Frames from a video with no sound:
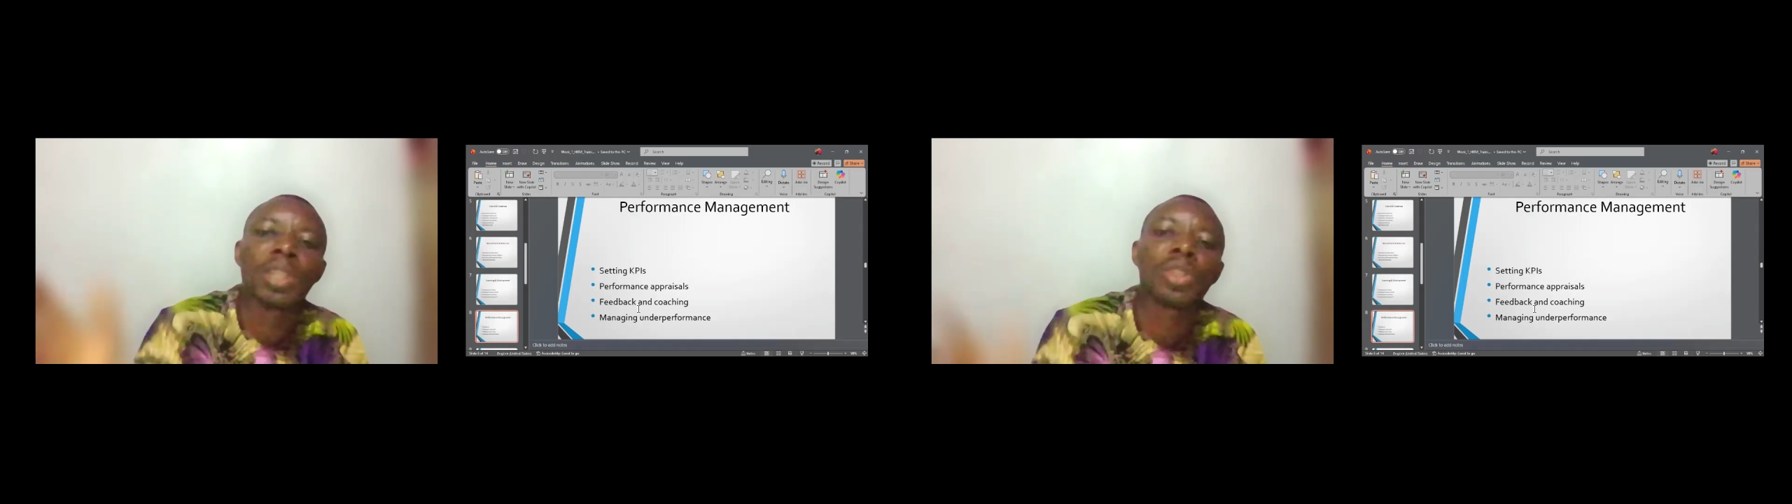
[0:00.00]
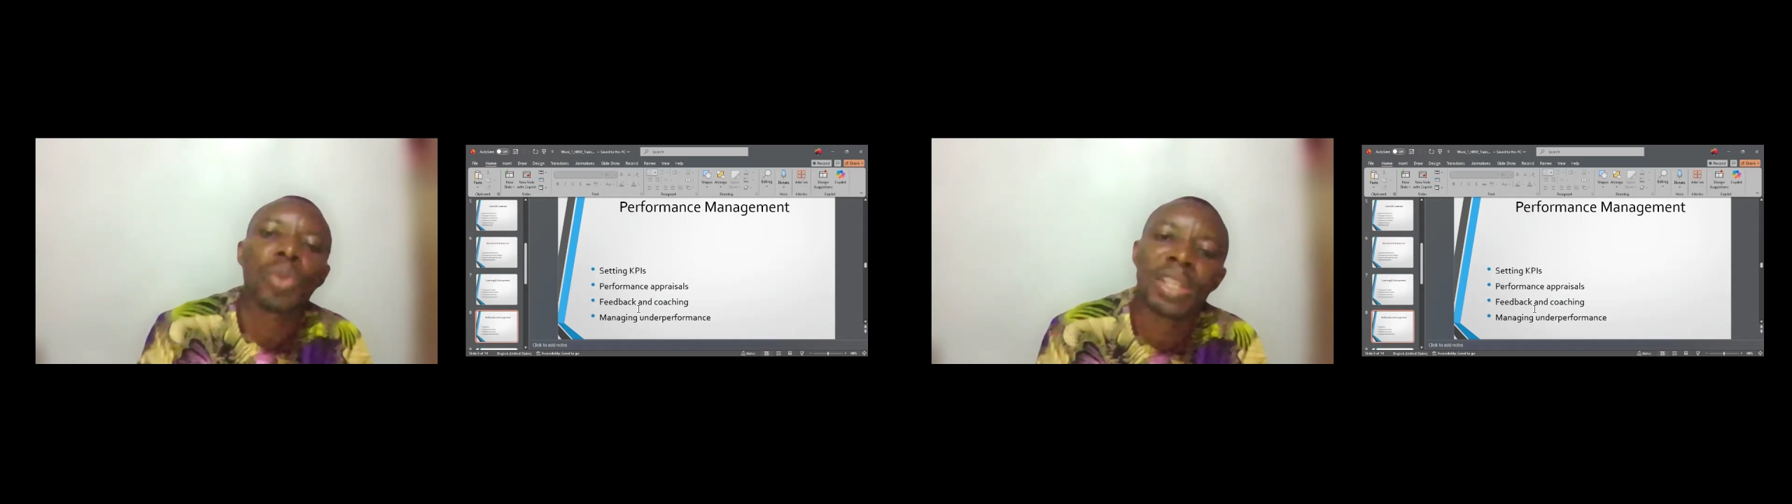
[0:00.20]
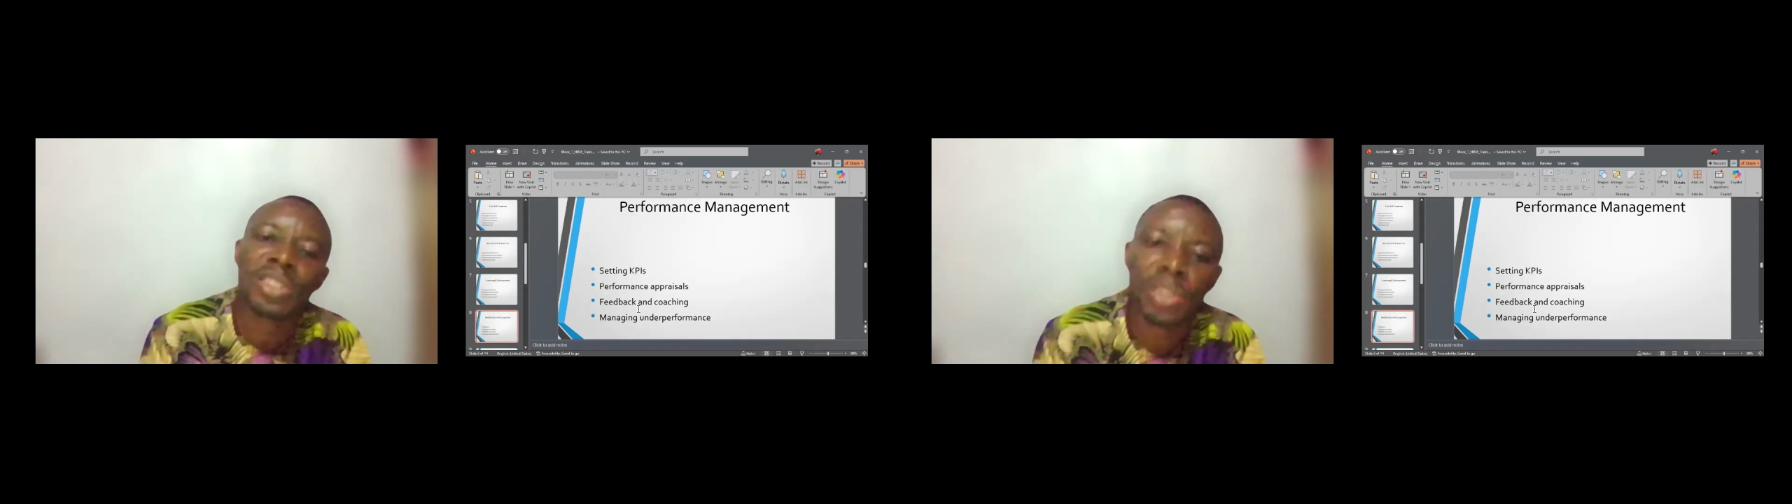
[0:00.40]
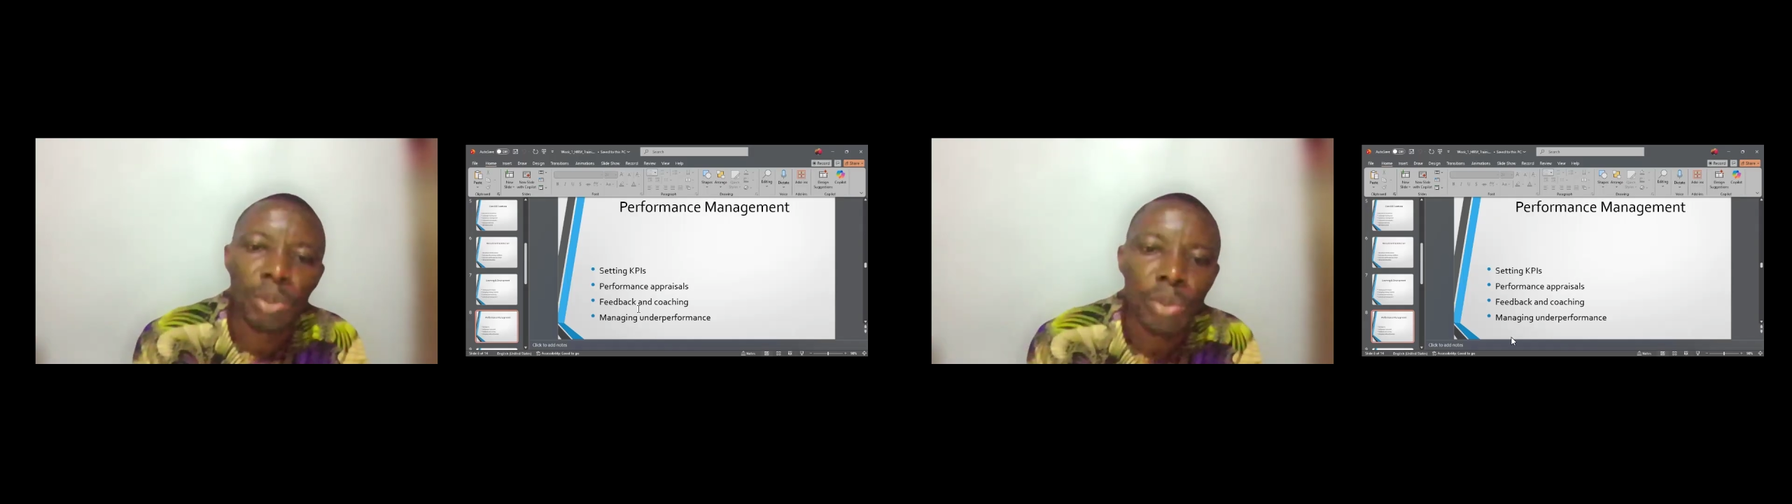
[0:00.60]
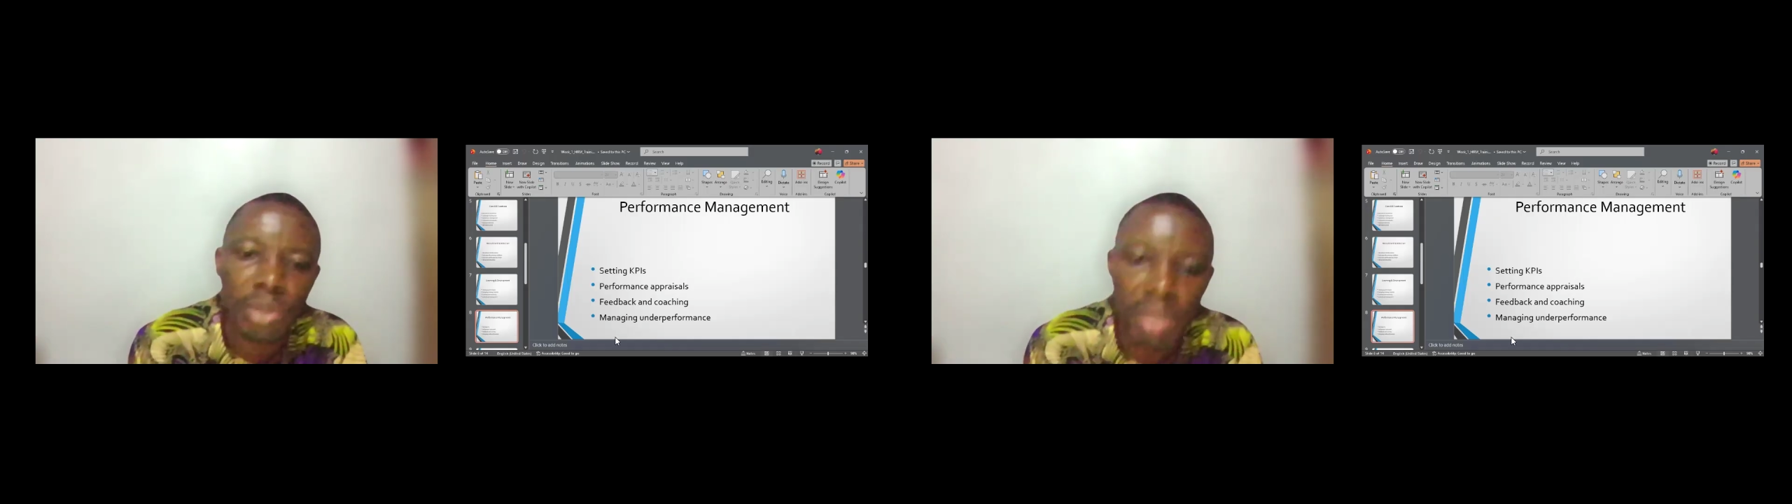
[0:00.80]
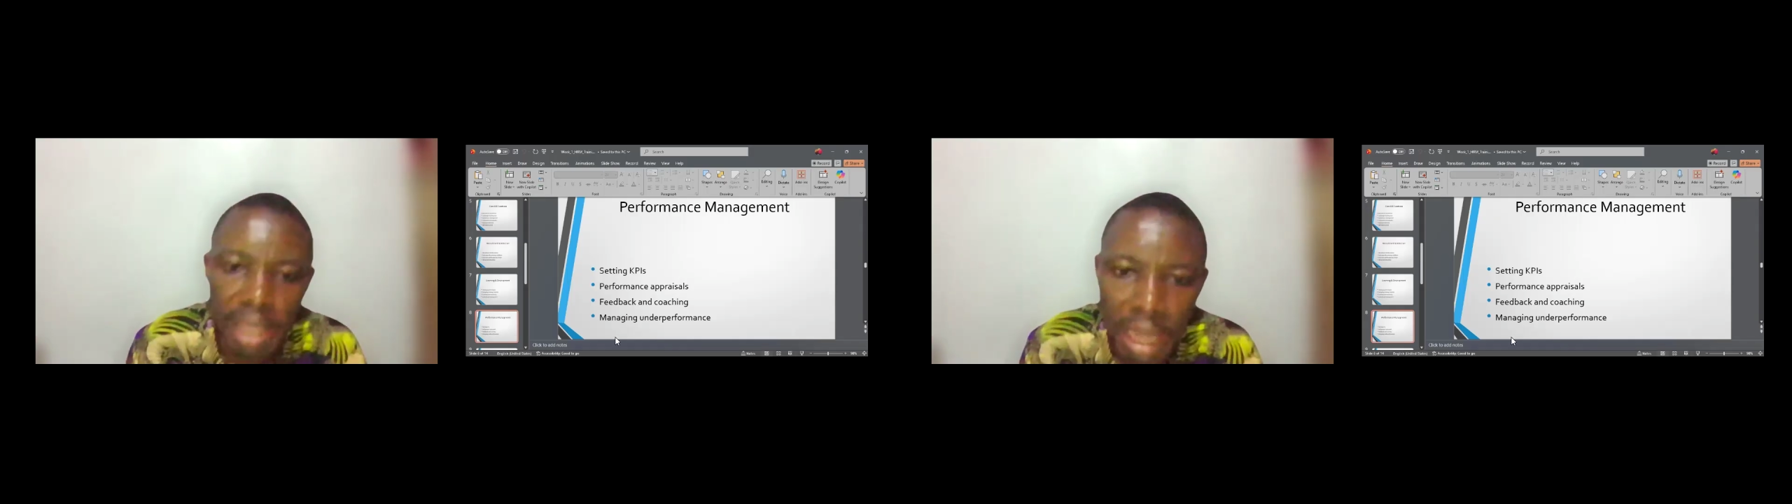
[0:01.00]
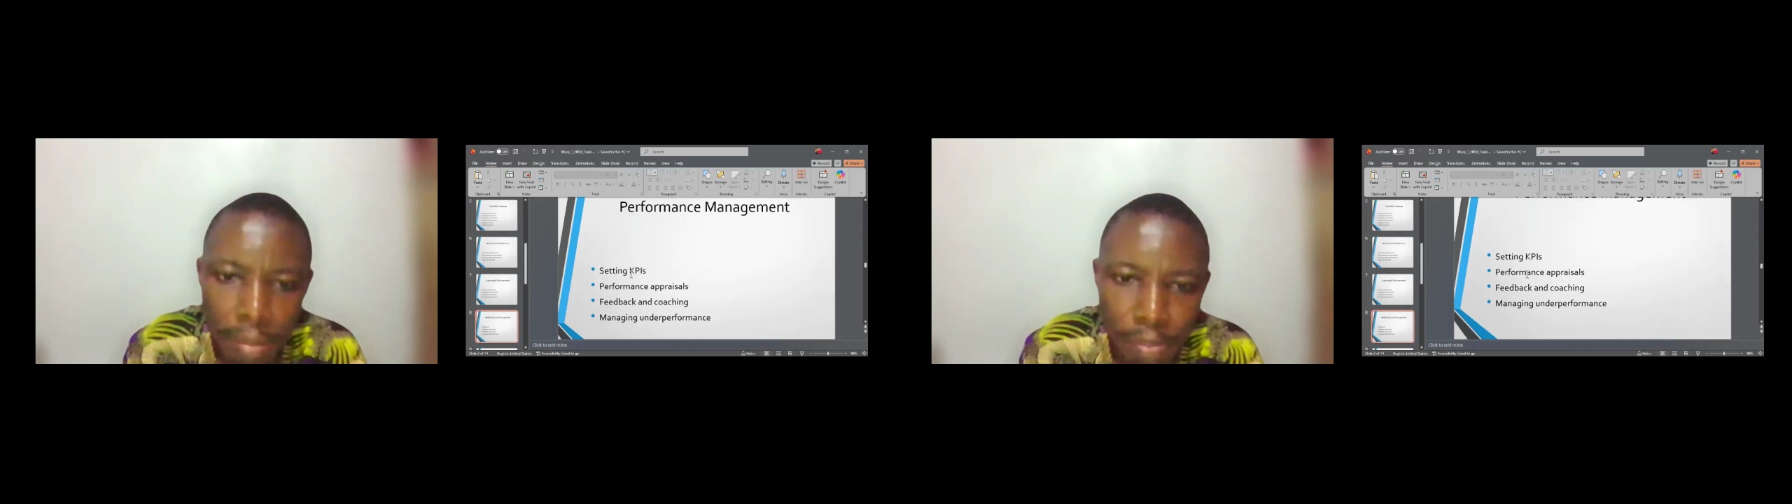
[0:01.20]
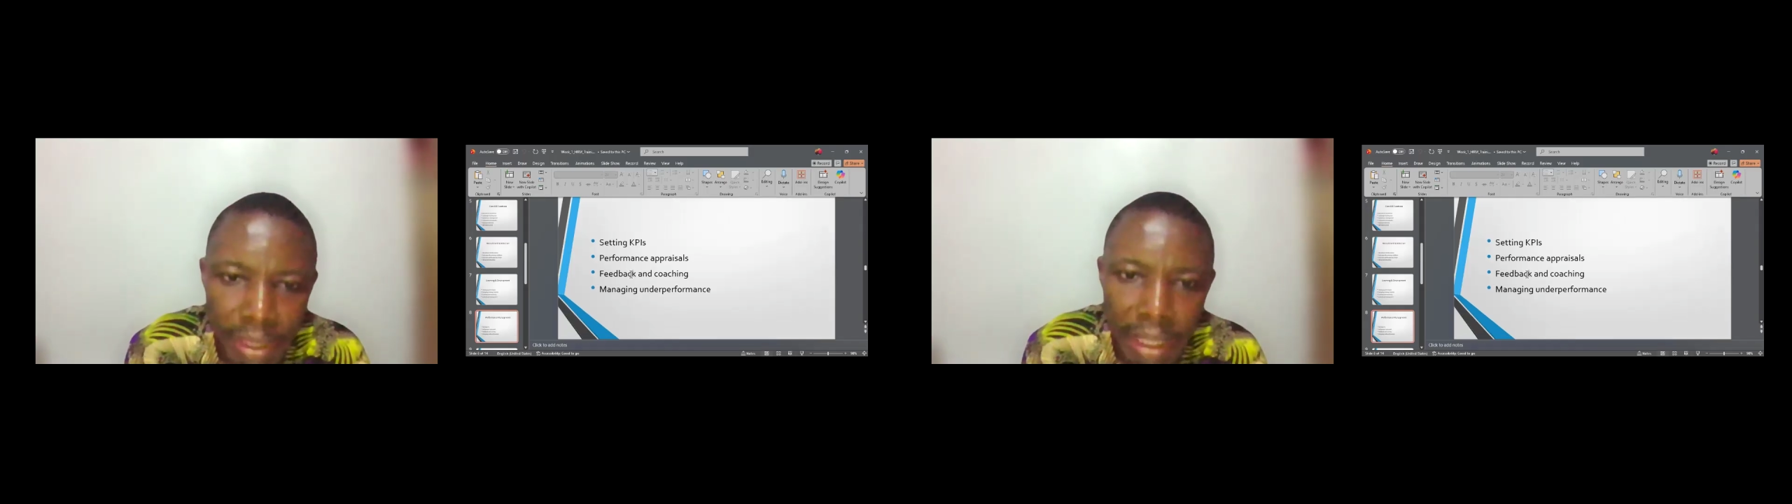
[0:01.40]
need to excuse the
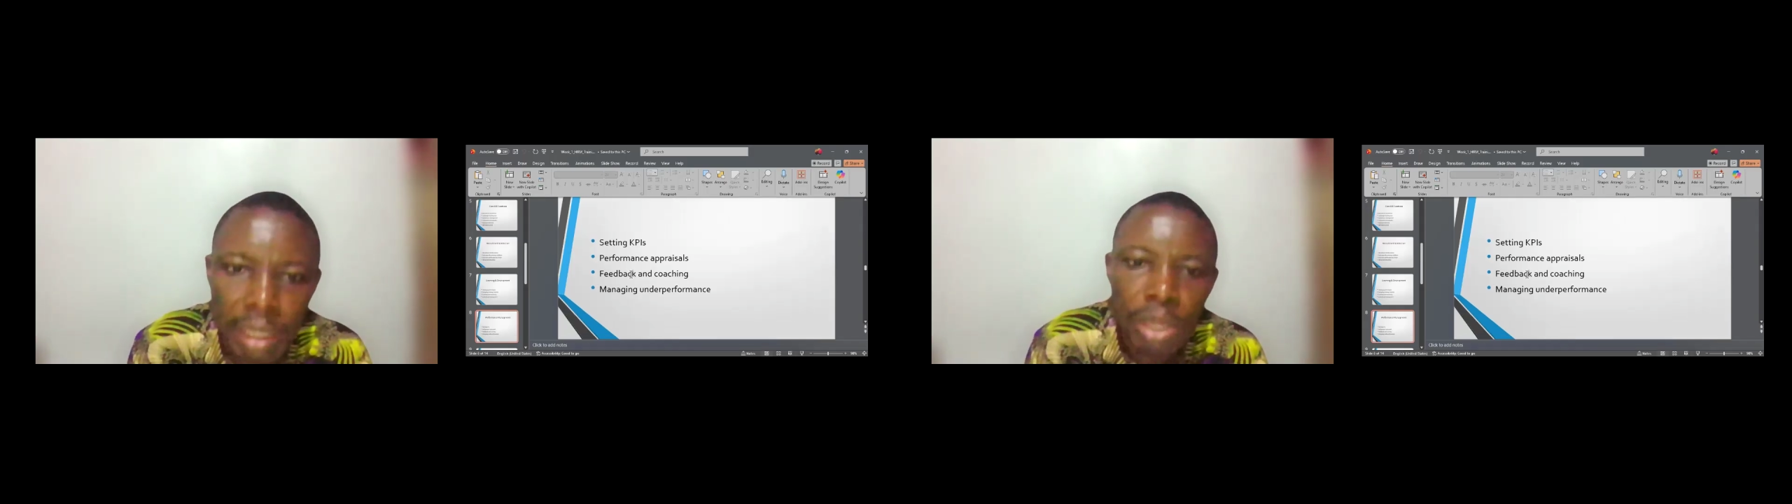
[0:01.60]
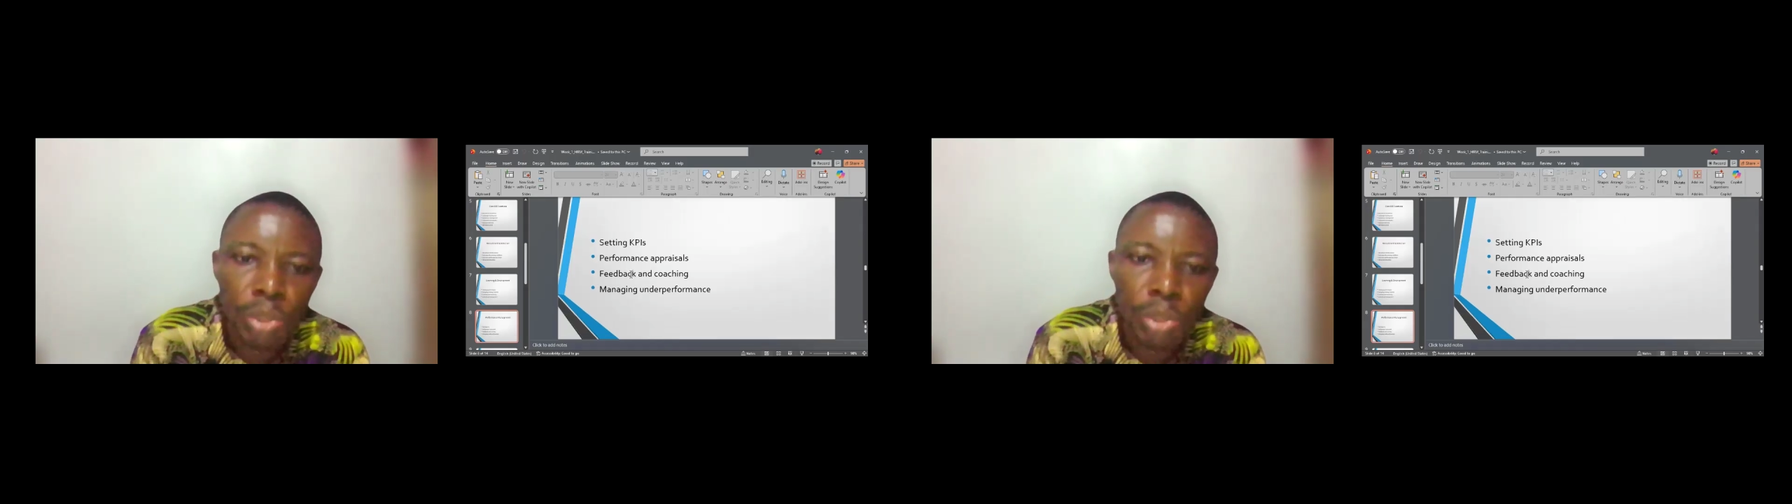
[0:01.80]
company.